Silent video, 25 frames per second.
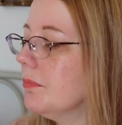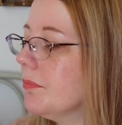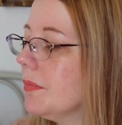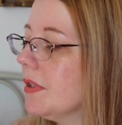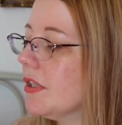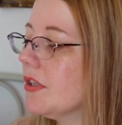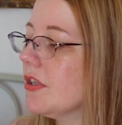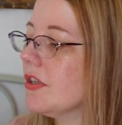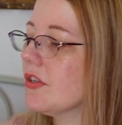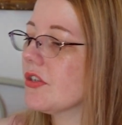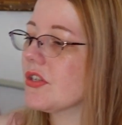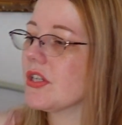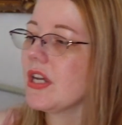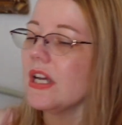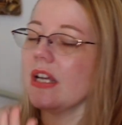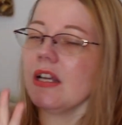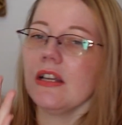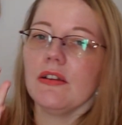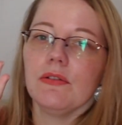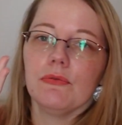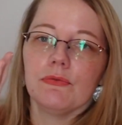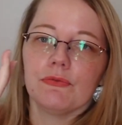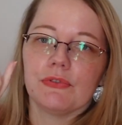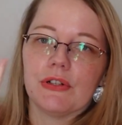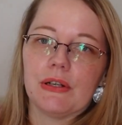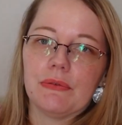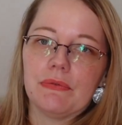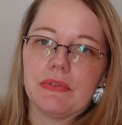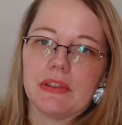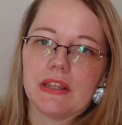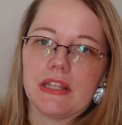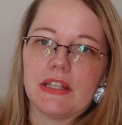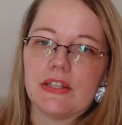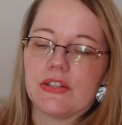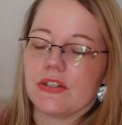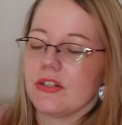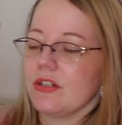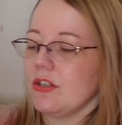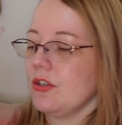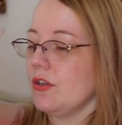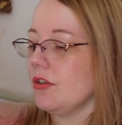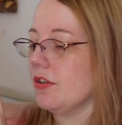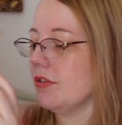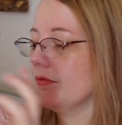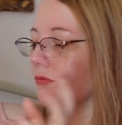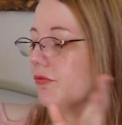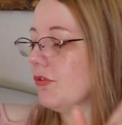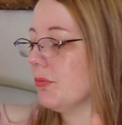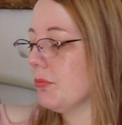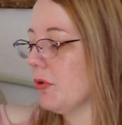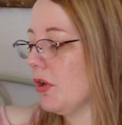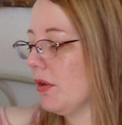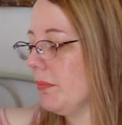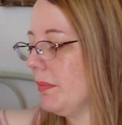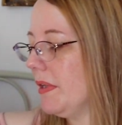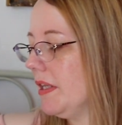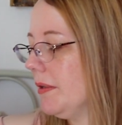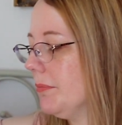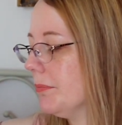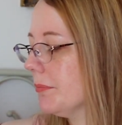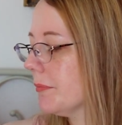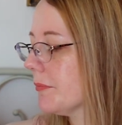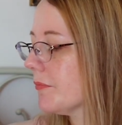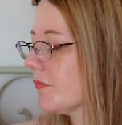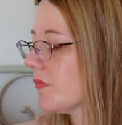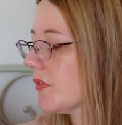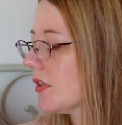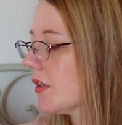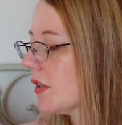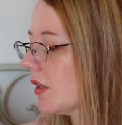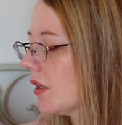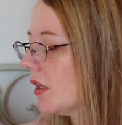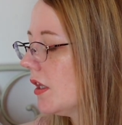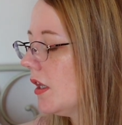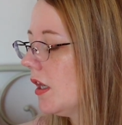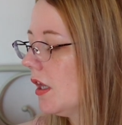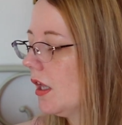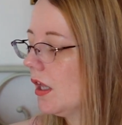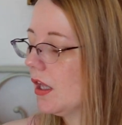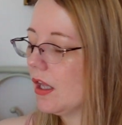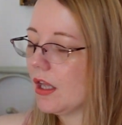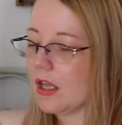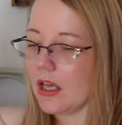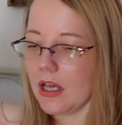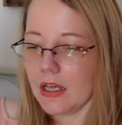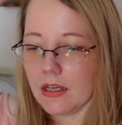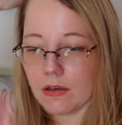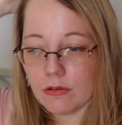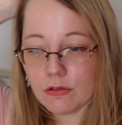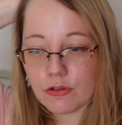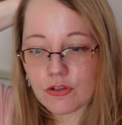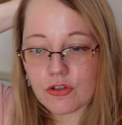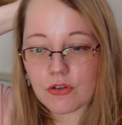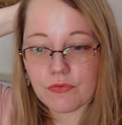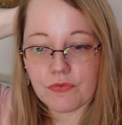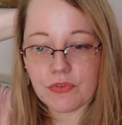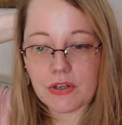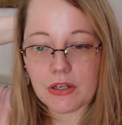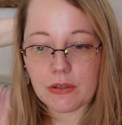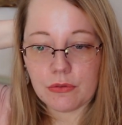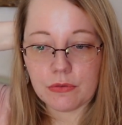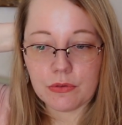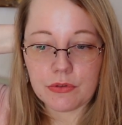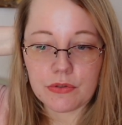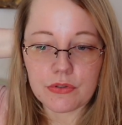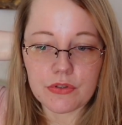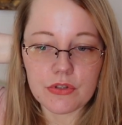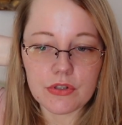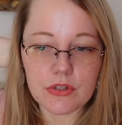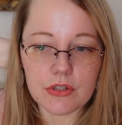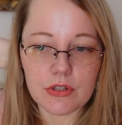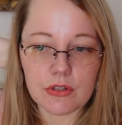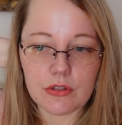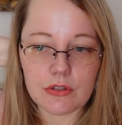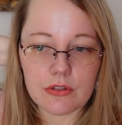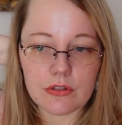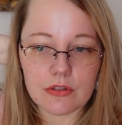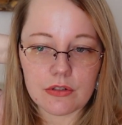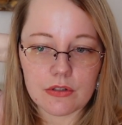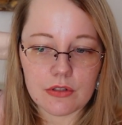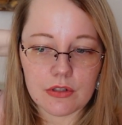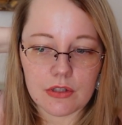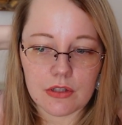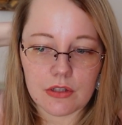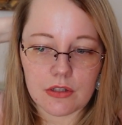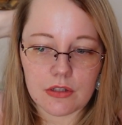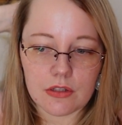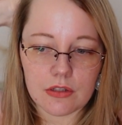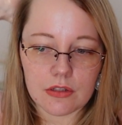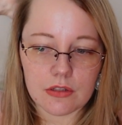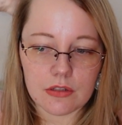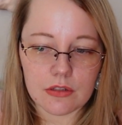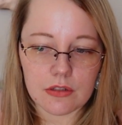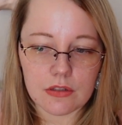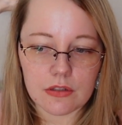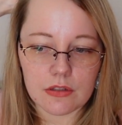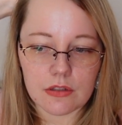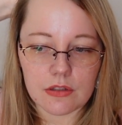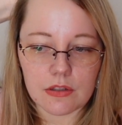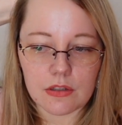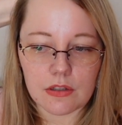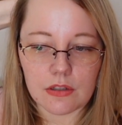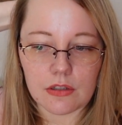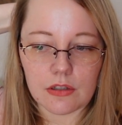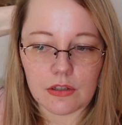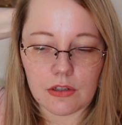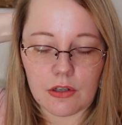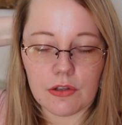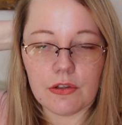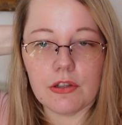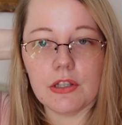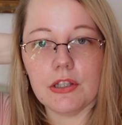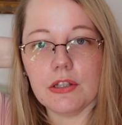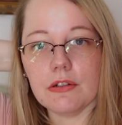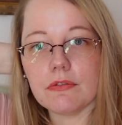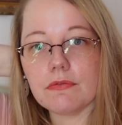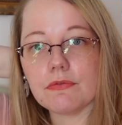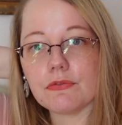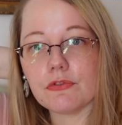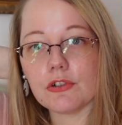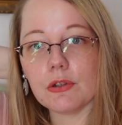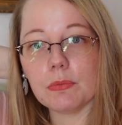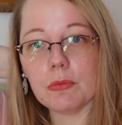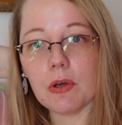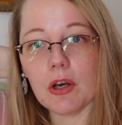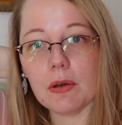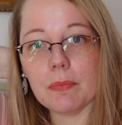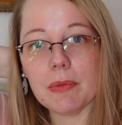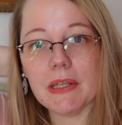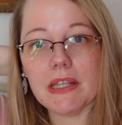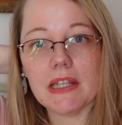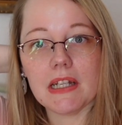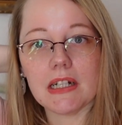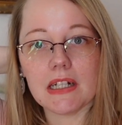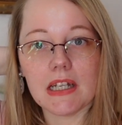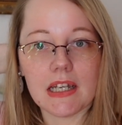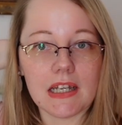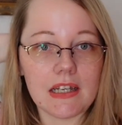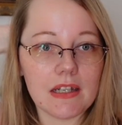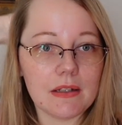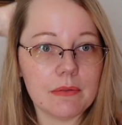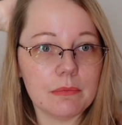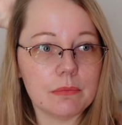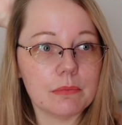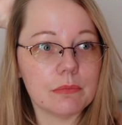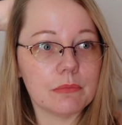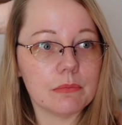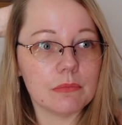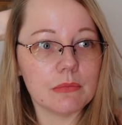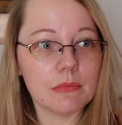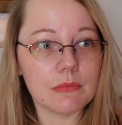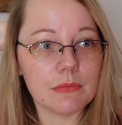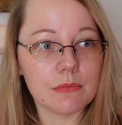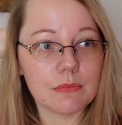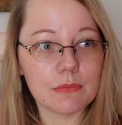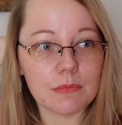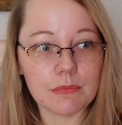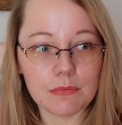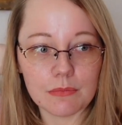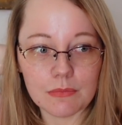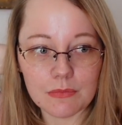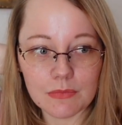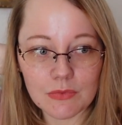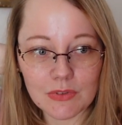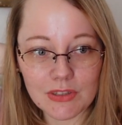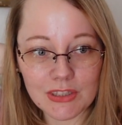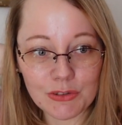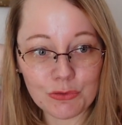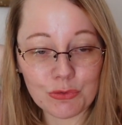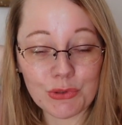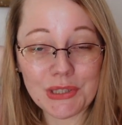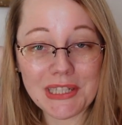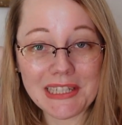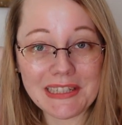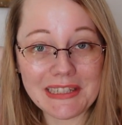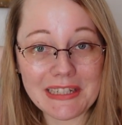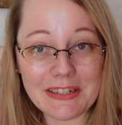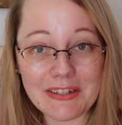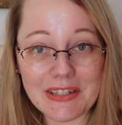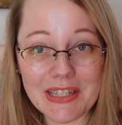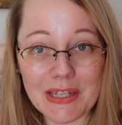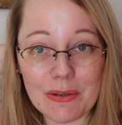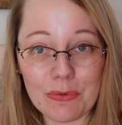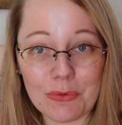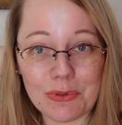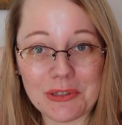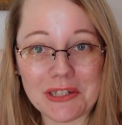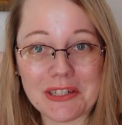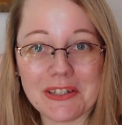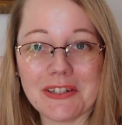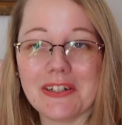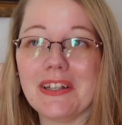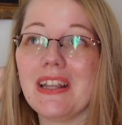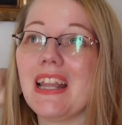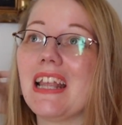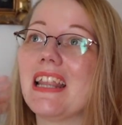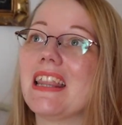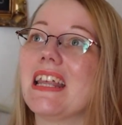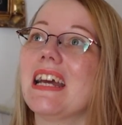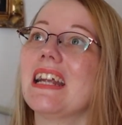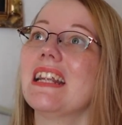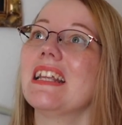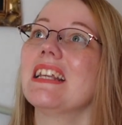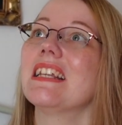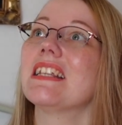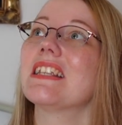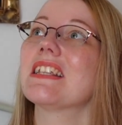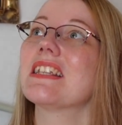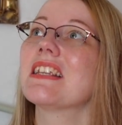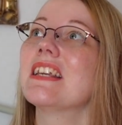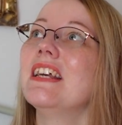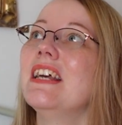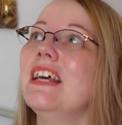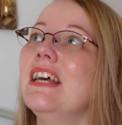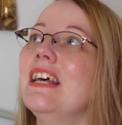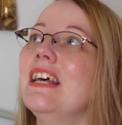because I found this yarn from Hobby, I also found other yarn from Hobby that I really need to get working on, and that is